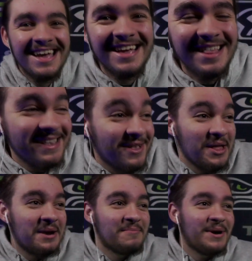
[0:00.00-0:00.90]
That's a
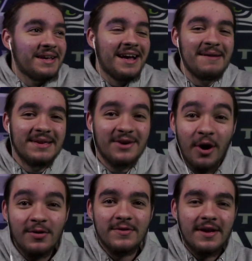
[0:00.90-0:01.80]
lot of money. I mean,
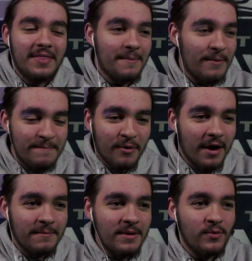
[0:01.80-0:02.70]
Carlos Dunlap, we
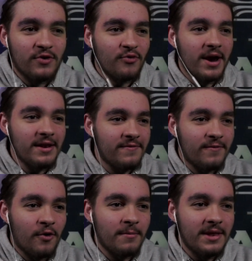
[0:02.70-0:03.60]
brought him in, we traded
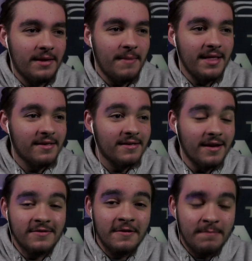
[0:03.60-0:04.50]
for him, and he made
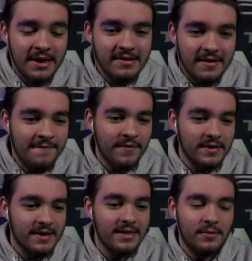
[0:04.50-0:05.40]
such a big
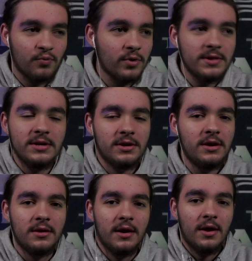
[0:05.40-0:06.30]
difference. He did really
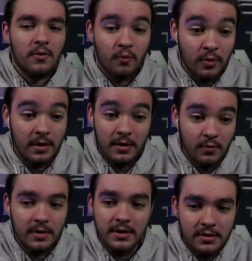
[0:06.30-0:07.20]
good, really,
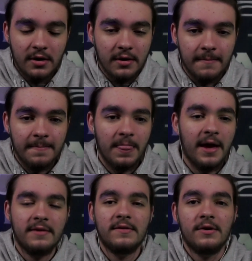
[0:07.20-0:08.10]
really good
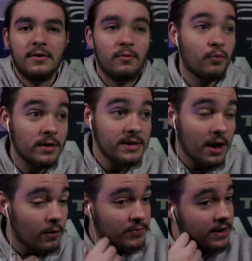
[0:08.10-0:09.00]
last year. Really
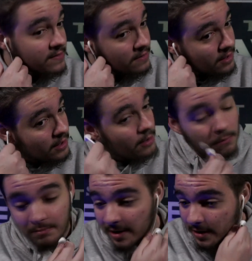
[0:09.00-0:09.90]
helped us.
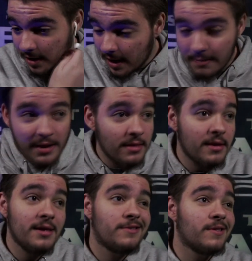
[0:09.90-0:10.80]
But, I mean,
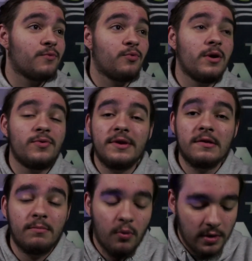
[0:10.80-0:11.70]
it's just real
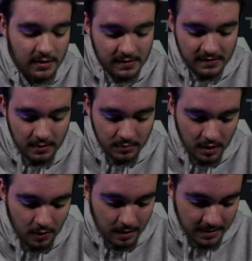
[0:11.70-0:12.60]
disappointing to see him
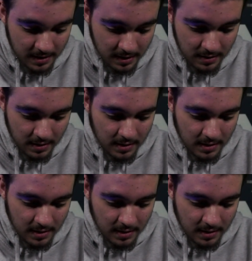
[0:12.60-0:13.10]
go. I mean, he